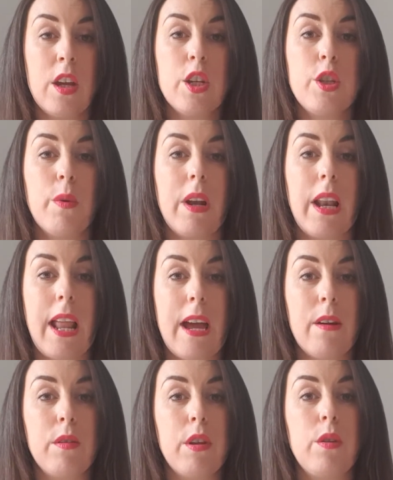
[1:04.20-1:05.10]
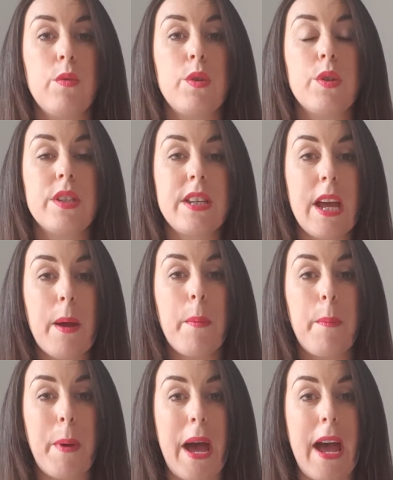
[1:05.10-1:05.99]
to allow you to step
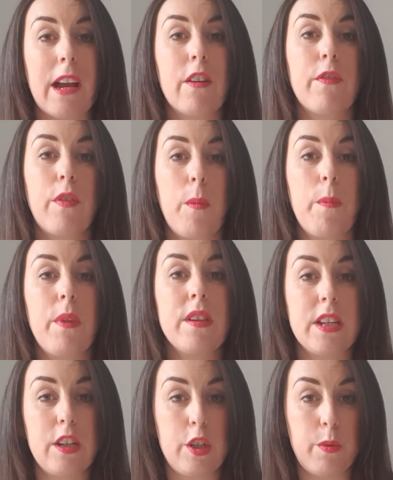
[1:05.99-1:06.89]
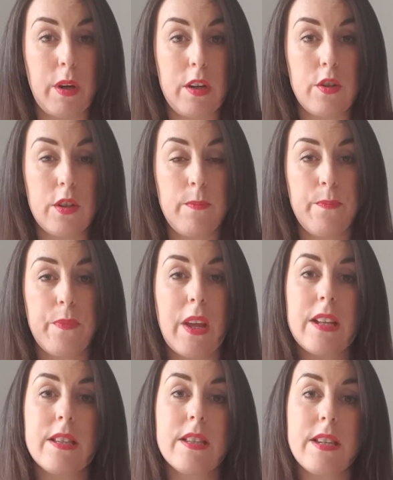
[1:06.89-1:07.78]
back from the situation
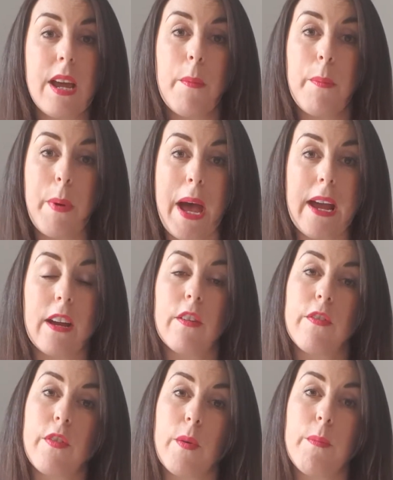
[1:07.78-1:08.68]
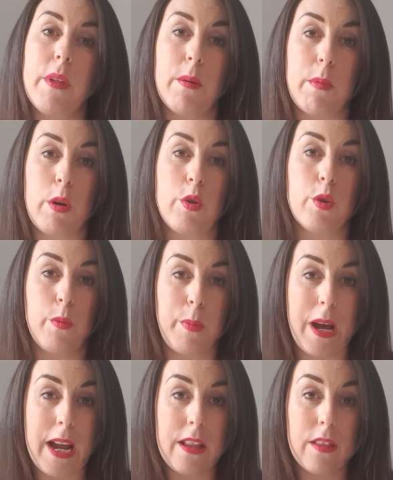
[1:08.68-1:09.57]
and step back from the emotional
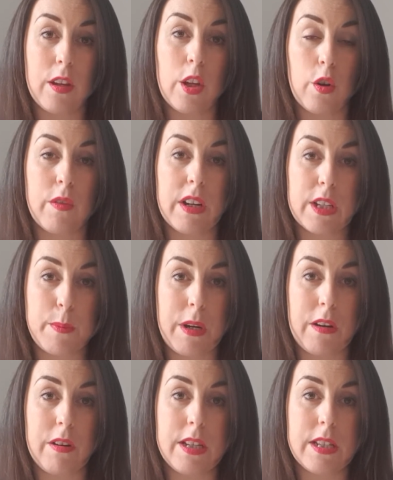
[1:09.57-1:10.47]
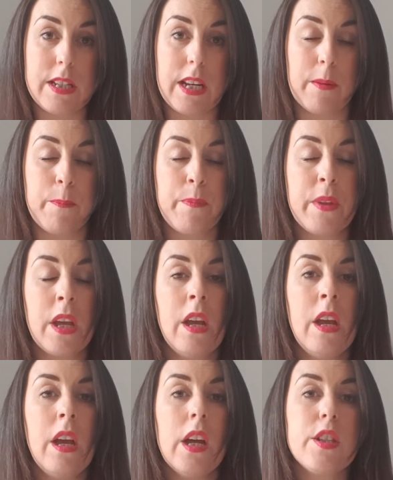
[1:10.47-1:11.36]
pain that you're experiencing.
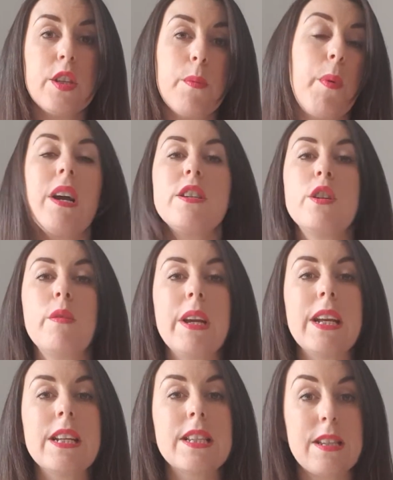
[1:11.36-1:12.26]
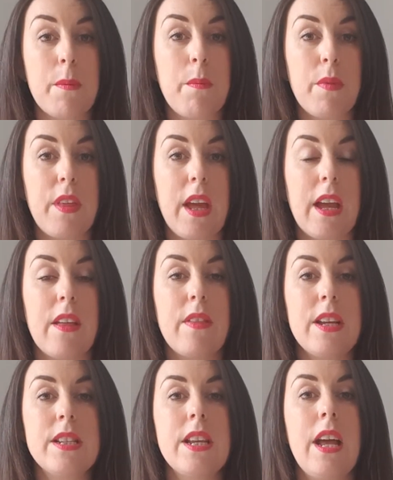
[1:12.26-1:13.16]
And so by doing something,
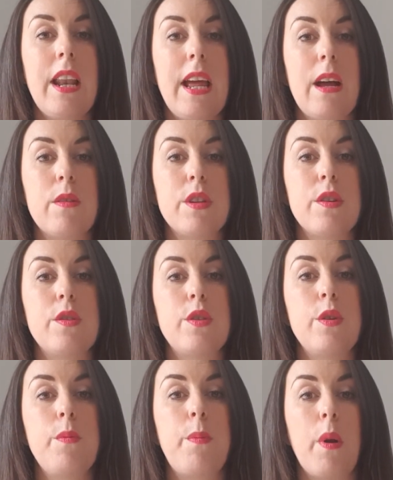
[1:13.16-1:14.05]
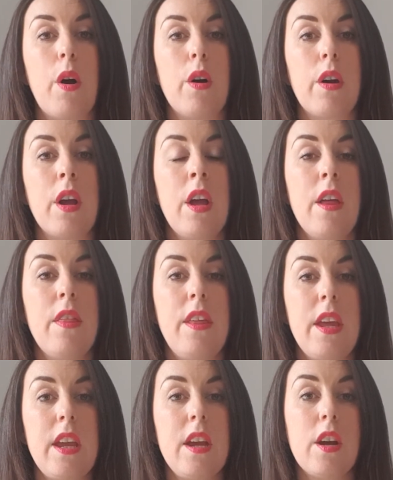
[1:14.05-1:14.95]
this allows us to block
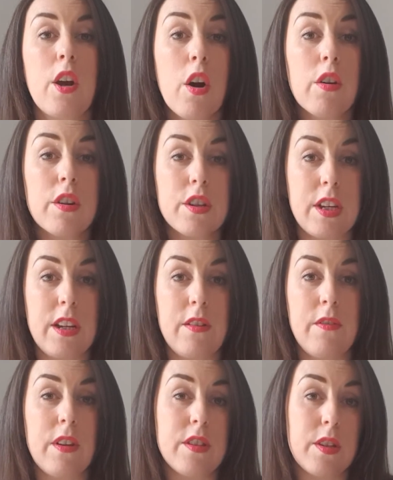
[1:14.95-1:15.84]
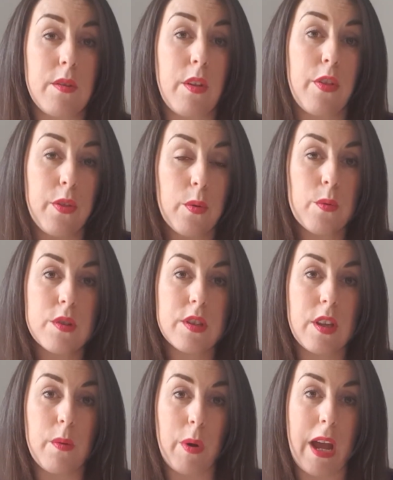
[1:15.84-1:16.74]
the cognitive, so the thoughts
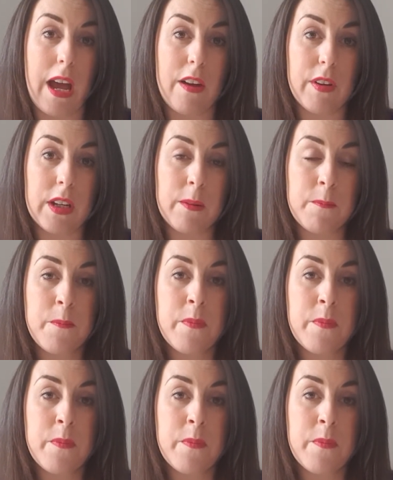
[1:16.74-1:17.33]
that we're having.